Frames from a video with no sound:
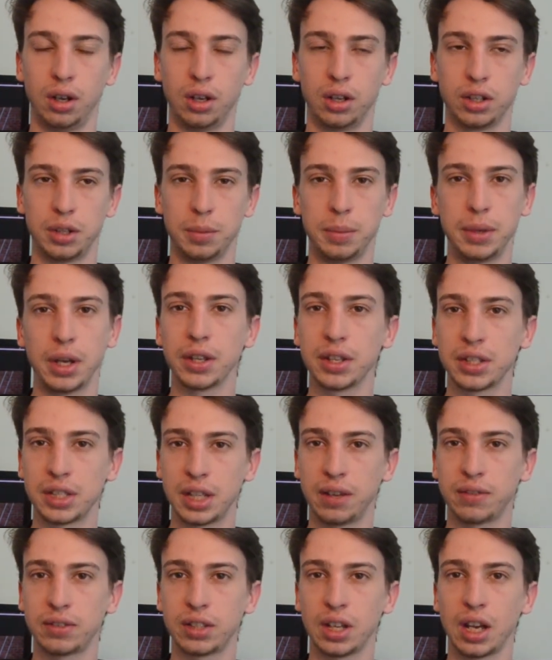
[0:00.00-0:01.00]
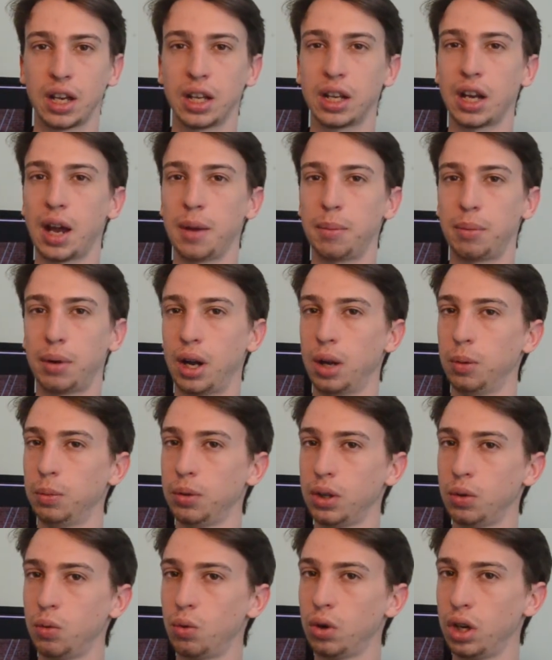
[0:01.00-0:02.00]
to be on the safe side, I
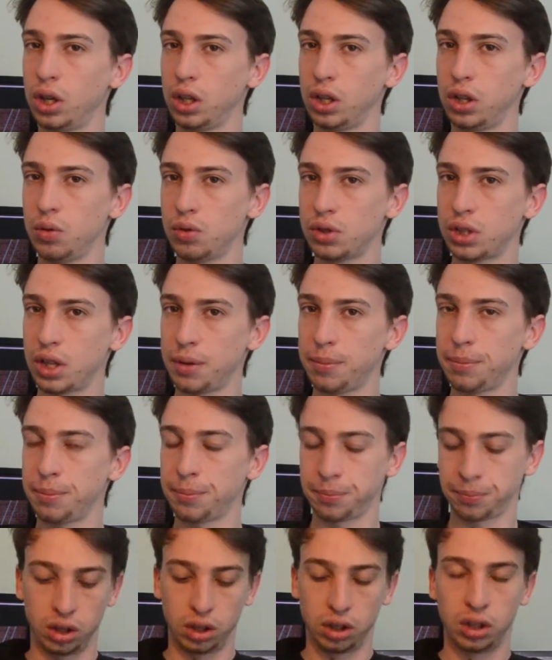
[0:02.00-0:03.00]
probably wouldn't use them.